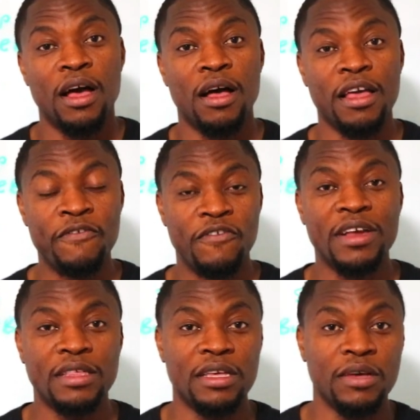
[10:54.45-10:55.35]
uh,
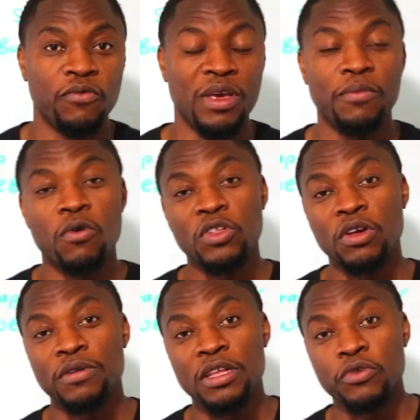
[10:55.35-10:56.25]
investing, Webull is
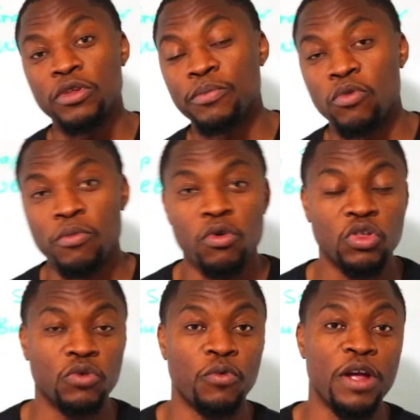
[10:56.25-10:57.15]
currently doing a
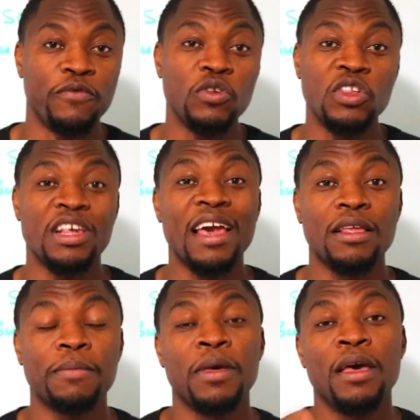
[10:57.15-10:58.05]
promotion where if you sign
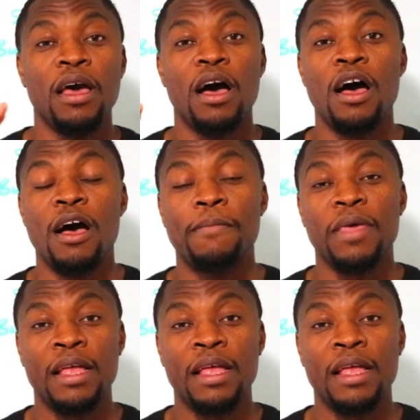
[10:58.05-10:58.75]
up um,